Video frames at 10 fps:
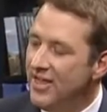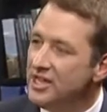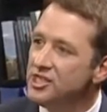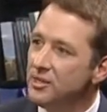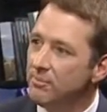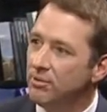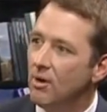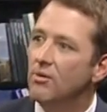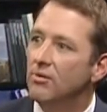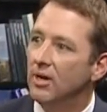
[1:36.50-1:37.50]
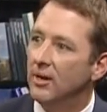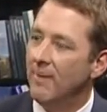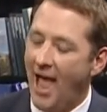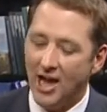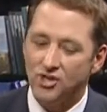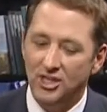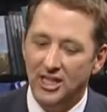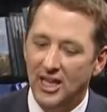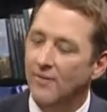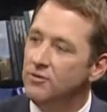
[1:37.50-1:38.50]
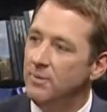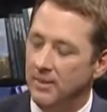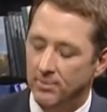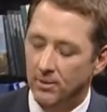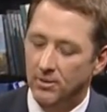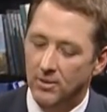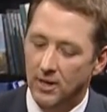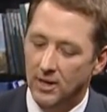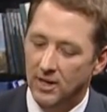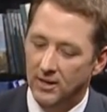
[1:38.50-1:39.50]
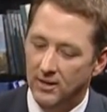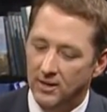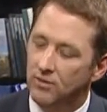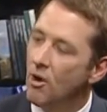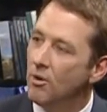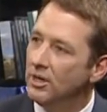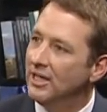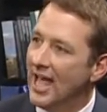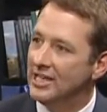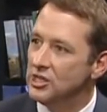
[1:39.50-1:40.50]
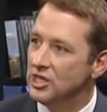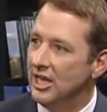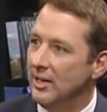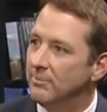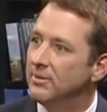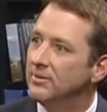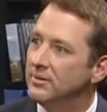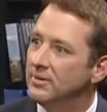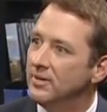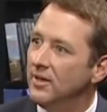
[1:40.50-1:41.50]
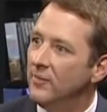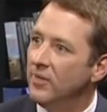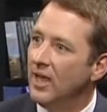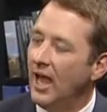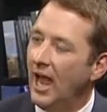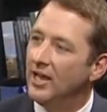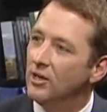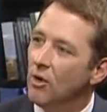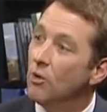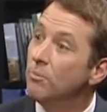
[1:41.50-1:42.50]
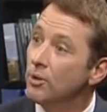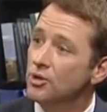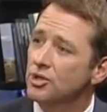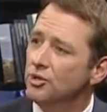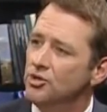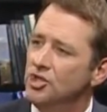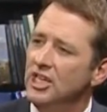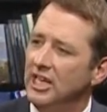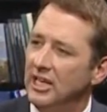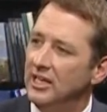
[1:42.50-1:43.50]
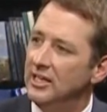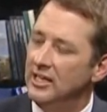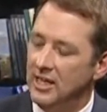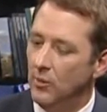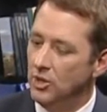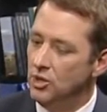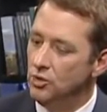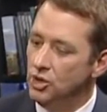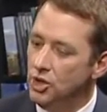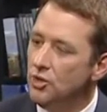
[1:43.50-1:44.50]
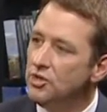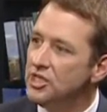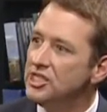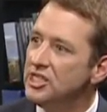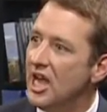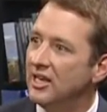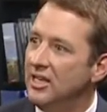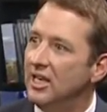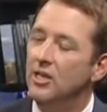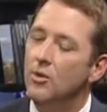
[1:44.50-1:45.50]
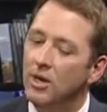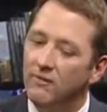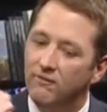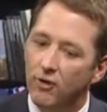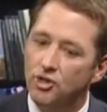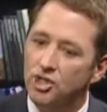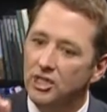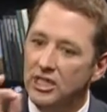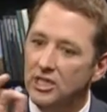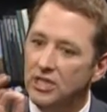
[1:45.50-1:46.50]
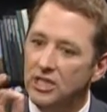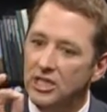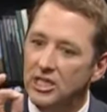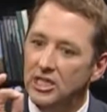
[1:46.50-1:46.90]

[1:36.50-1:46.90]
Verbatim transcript: This program actually gives people their own Aladdin's lamp and their own personal genie, that when you use this technique, you can virtually cre